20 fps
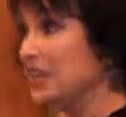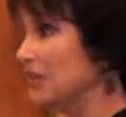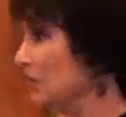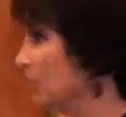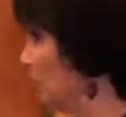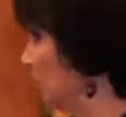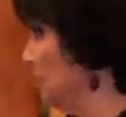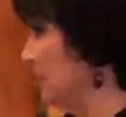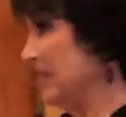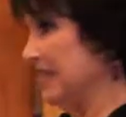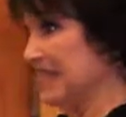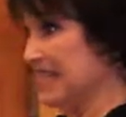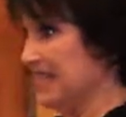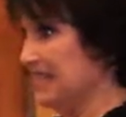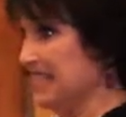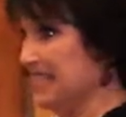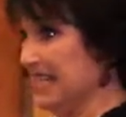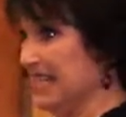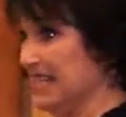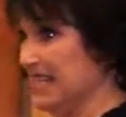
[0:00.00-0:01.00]
don't know what they
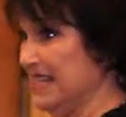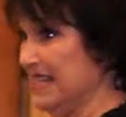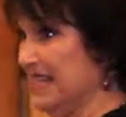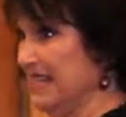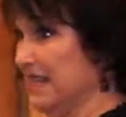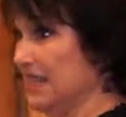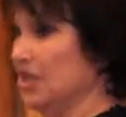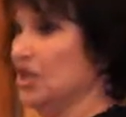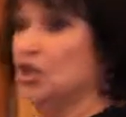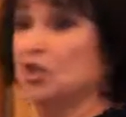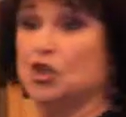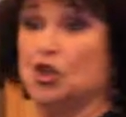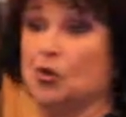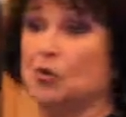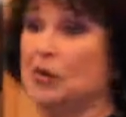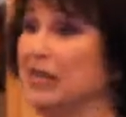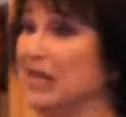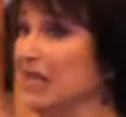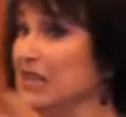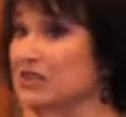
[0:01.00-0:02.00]
said.
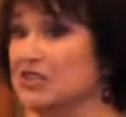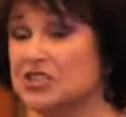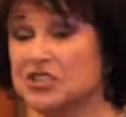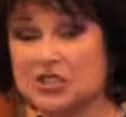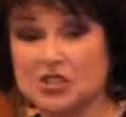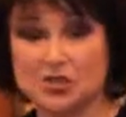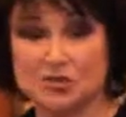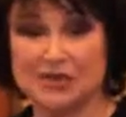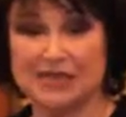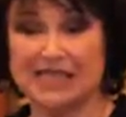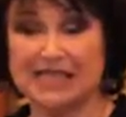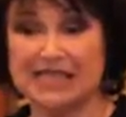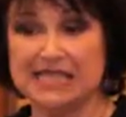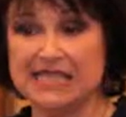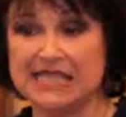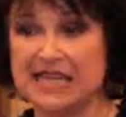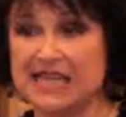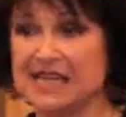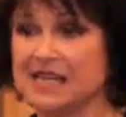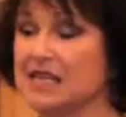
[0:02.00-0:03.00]
Nobody else knows what they
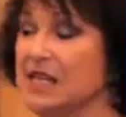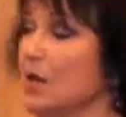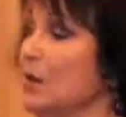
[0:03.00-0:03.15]
said,